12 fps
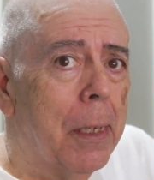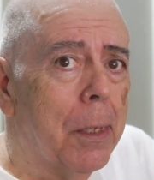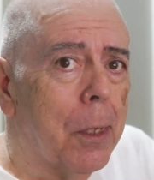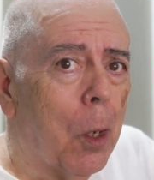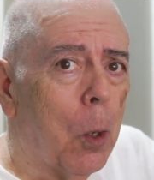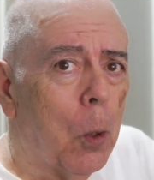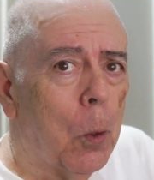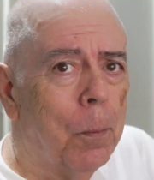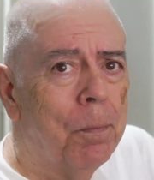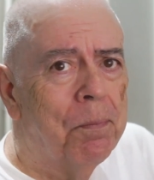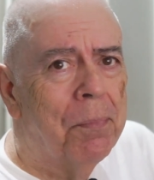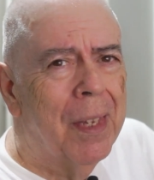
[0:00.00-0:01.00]

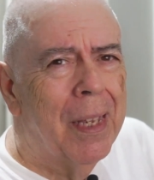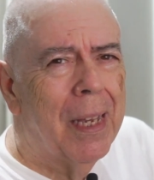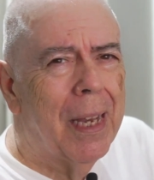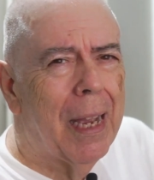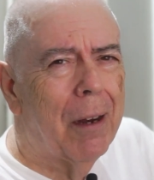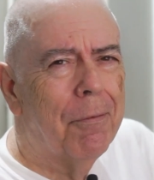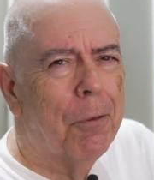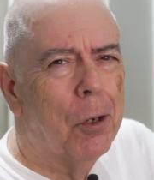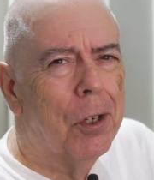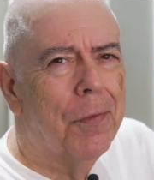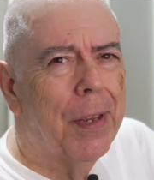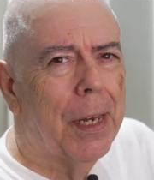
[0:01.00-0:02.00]
So our
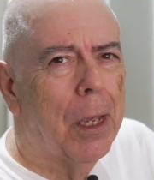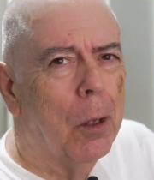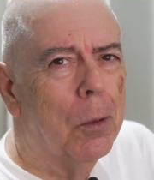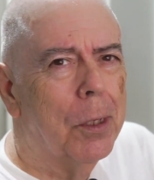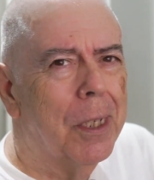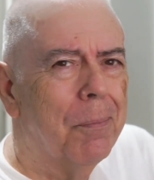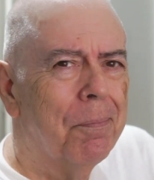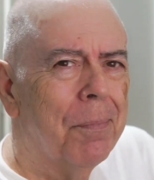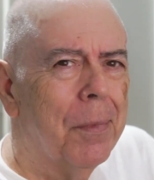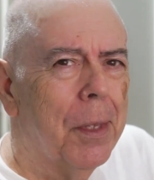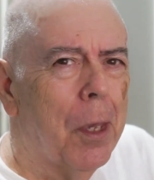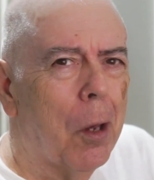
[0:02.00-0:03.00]
first videos,
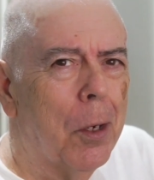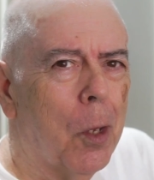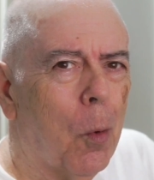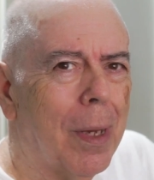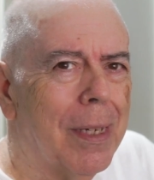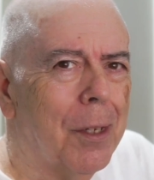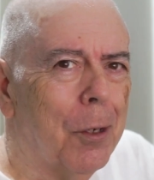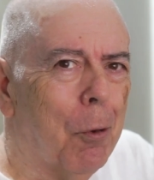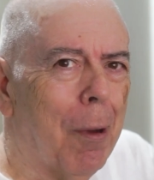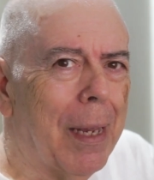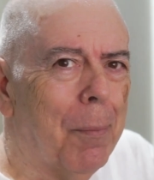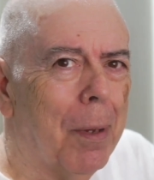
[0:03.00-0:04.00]
the audio wasn't
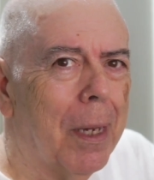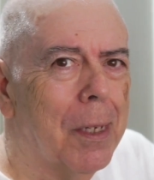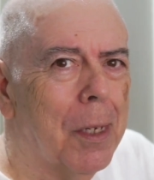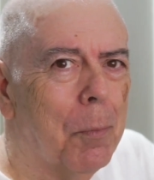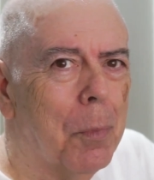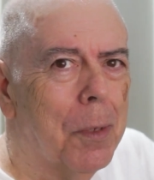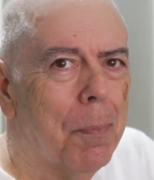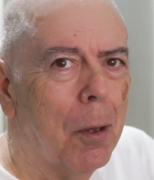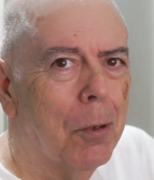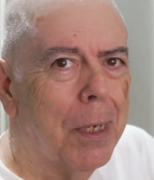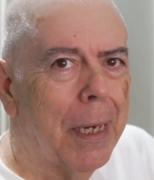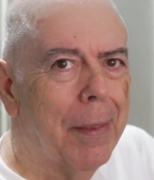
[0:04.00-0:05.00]
great because it was
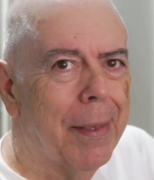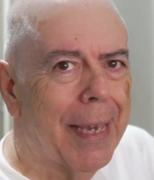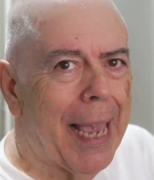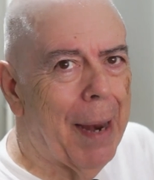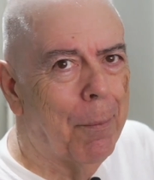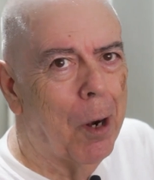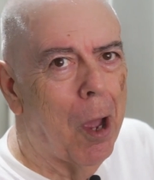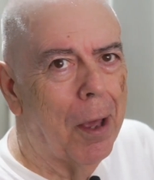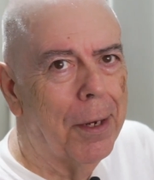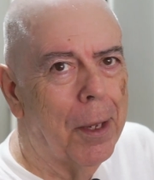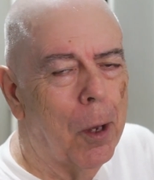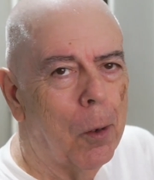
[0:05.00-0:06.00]
mostly the camera
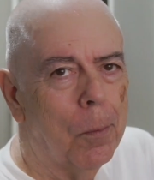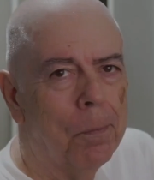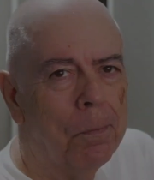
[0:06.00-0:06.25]
audio.